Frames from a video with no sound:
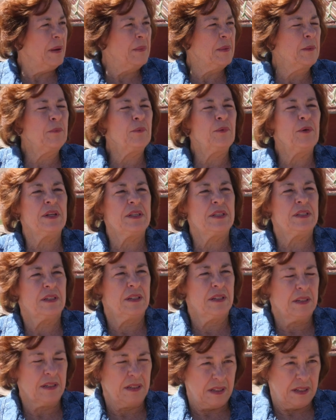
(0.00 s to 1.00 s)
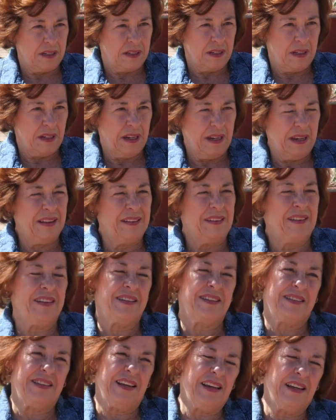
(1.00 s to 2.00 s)
I'm the president and the
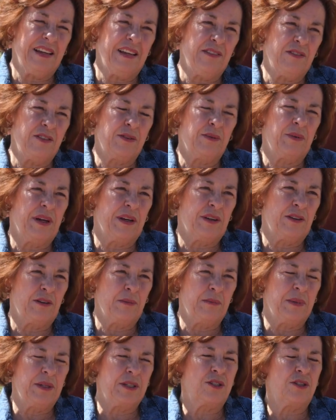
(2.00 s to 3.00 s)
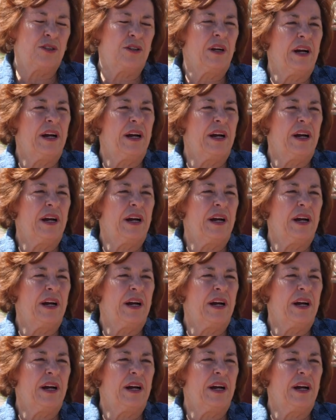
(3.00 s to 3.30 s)
executive director. Mr.